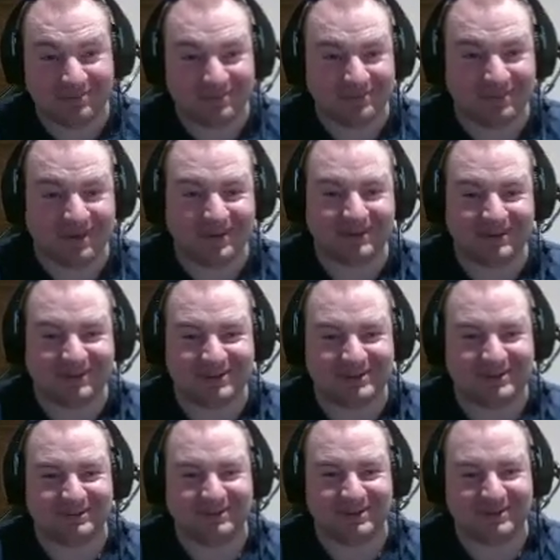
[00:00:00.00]

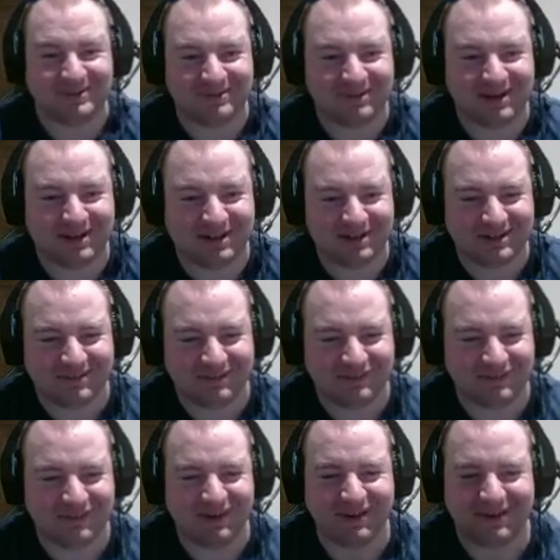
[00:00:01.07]
bonus when you're trying to do it
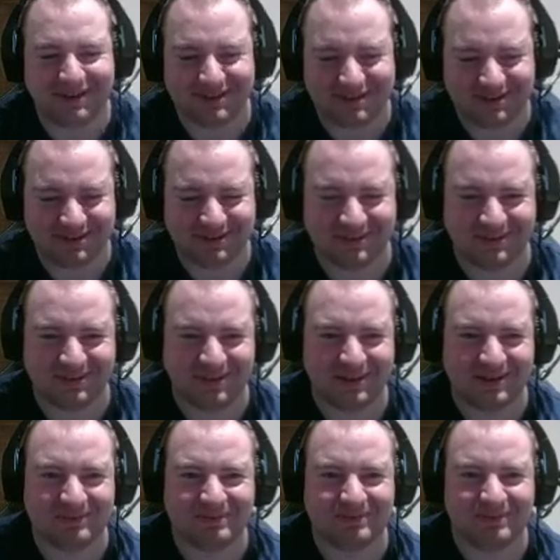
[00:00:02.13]
fast.
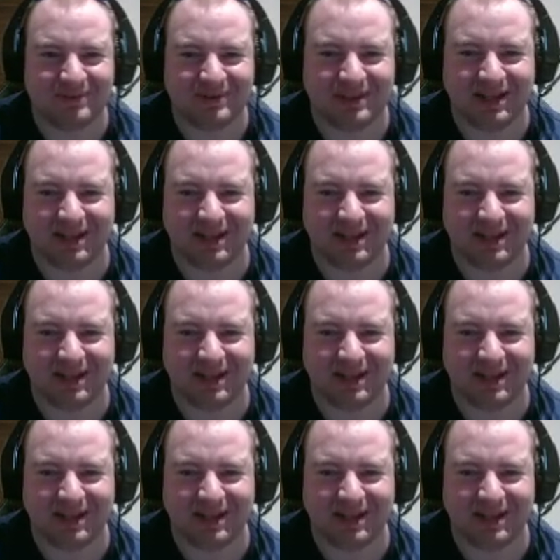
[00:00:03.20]
Like,